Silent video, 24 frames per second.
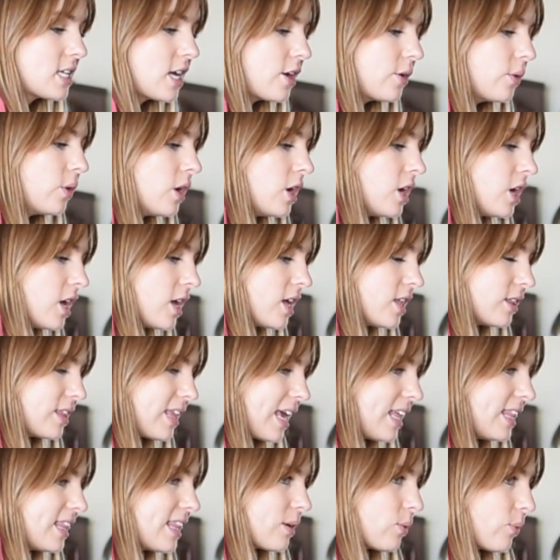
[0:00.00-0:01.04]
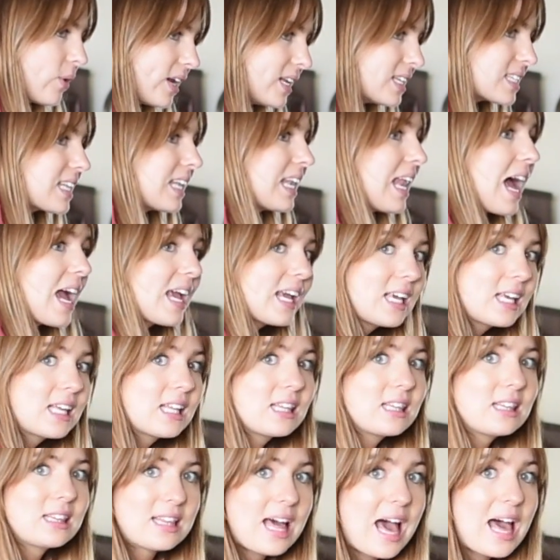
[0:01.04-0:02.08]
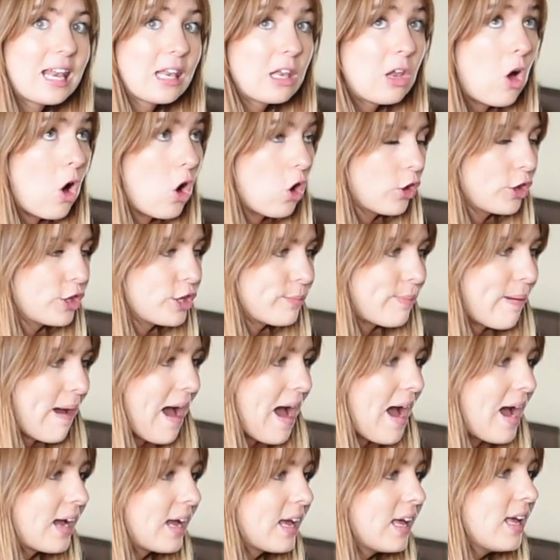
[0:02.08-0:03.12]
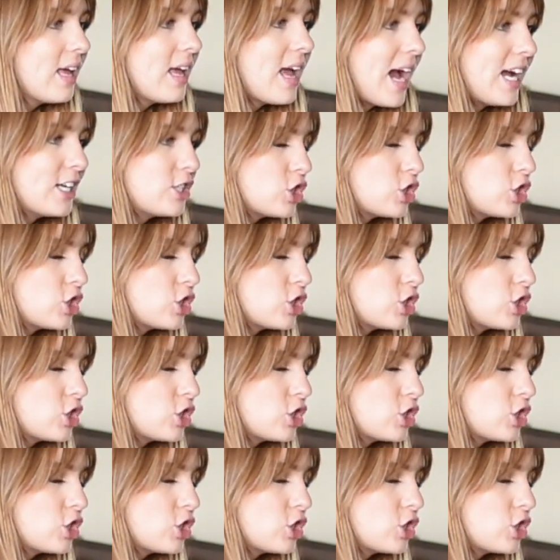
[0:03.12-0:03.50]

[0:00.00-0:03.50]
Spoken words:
So when it's like that long at the back, I